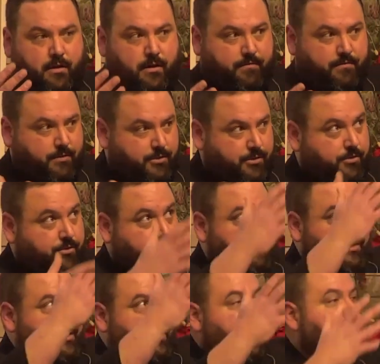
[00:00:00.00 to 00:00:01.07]
of the Jews
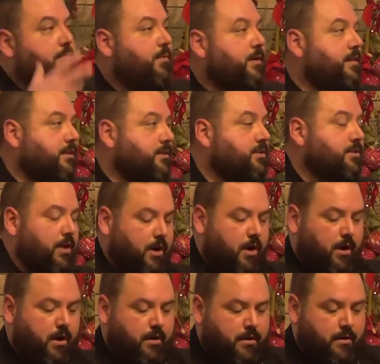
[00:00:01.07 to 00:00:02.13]
would come with a
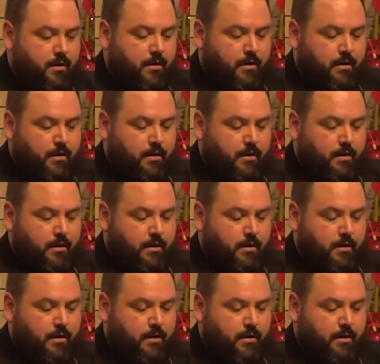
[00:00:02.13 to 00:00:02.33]
star,